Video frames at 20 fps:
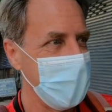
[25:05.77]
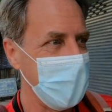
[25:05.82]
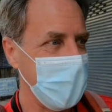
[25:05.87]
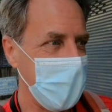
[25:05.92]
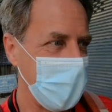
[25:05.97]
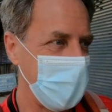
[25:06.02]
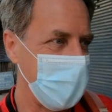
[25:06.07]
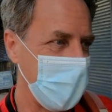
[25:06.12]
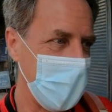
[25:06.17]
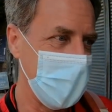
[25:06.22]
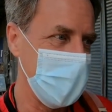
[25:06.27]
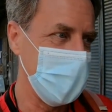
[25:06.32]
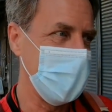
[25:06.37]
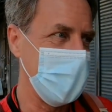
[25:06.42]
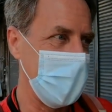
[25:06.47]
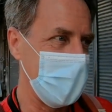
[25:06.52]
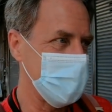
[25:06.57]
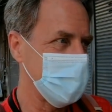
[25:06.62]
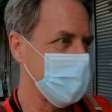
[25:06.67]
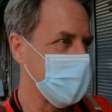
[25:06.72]
And I find
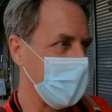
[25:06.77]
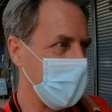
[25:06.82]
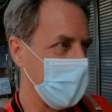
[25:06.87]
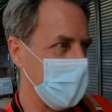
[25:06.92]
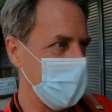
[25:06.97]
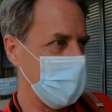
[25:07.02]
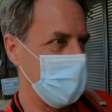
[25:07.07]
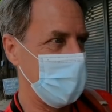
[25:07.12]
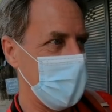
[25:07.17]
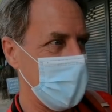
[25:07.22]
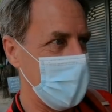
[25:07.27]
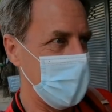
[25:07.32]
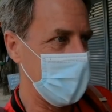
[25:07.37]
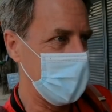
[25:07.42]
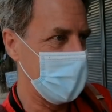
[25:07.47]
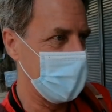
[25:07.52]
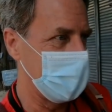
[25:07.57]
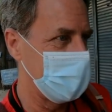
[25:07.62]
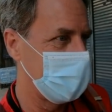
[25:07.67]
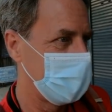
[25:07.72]
that that's kind of
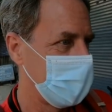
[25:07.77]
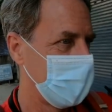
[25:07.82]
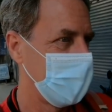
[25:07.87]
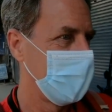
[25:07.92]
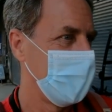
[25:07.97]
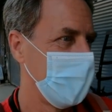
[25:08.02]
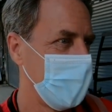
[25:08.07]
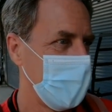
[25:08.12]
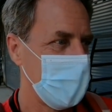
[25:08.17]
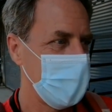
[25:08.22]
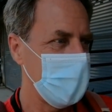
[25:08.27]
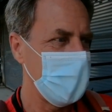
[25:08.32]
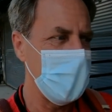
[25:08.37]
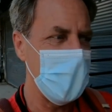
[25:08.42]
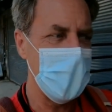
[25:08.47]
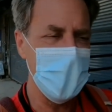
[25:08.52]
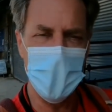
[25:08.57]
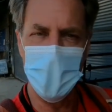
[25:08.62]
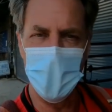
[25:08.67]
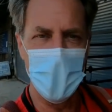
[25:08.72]
the
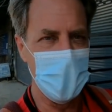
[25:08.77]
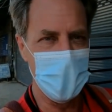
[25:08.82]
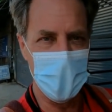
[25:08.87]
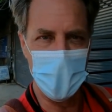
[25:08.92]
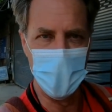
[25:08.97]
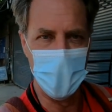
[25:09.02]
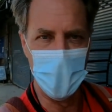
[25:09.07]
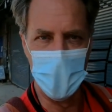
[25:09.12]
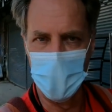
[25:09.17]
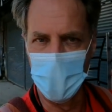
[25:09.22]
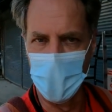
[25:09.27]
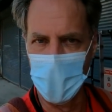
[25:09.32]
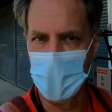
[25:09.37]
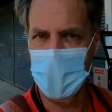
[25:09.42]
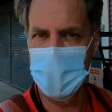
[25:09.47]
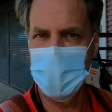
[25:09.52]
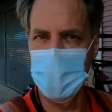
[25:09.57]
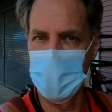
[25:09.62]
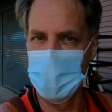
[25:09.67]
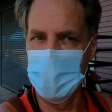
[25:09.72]
way the modern world
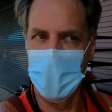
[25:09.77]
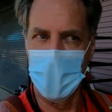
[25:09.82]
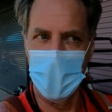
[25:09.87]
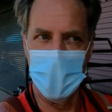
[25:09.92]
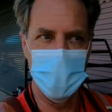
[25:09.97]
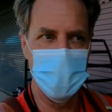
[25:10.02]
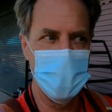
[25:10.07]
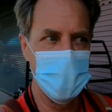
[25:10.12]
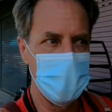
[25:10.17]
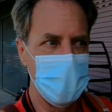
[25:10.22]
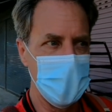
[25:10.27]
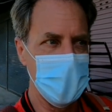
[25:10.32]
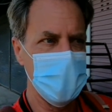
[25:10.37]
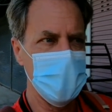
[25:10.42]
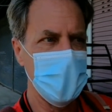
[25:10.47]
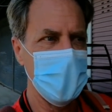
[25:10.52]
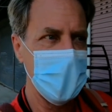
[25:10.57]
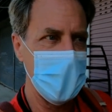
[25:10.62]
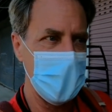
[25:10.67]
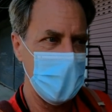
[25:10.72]
works these days. You
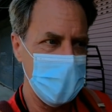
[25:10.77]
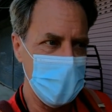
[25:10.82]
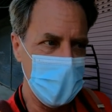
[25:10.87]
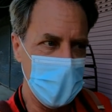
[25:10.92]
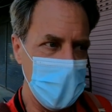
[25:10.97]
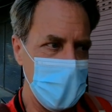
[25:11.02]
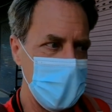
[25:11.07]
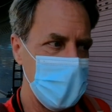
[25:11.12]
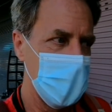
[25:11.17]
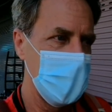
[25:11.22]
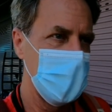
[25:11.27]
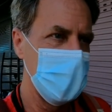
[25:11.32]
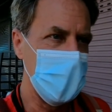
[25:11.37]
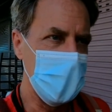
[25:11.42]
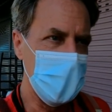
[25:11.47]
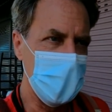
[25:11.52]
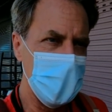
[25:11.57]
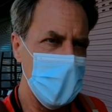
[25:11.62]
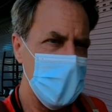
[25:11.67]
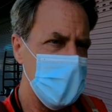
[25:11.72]
sort of have to
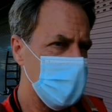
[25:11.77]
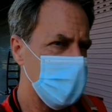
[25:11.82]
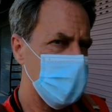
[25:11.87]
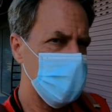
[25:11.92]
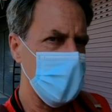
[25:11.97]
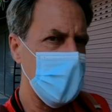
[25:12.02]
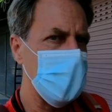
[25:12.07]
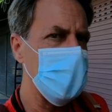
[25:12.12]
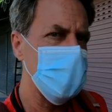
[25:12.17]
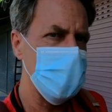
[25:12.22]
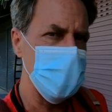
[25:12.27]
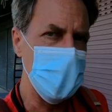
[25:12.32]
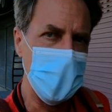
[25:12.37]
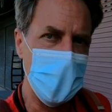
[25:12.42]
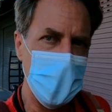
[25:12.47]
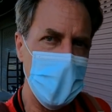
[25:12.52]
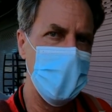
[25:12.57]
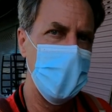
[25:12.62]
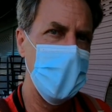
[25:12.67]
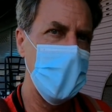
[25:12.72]
be a real
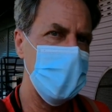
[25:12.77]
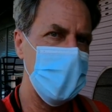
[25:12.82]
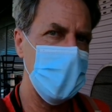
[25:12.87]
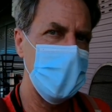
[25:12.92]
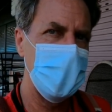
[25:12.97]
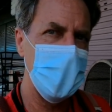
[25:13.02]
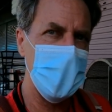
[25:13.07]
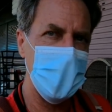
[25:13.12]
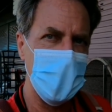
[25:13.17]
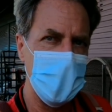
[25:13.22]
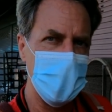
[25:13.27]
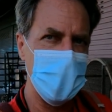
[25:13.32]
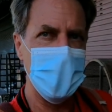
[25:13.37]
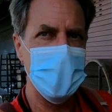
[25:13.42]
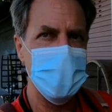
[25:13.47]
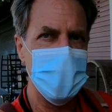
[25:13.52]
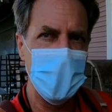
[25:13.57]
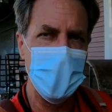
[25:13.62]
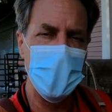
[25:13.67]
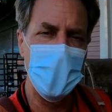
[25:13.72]
troubleshooter. You have to figure
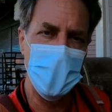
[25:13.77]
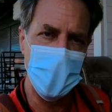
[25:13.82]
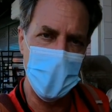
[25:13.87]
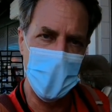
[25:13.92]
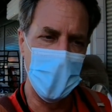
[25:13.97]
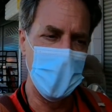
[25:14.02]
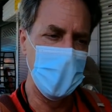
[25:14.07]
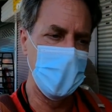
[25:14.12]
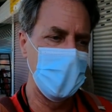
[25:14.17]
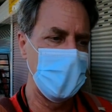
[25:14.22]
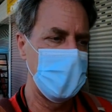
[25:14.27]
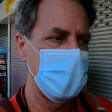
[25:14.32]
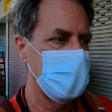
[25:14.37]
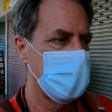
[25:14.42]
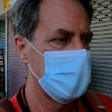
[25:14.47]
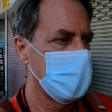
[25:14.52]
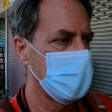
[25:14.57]
things out on your own.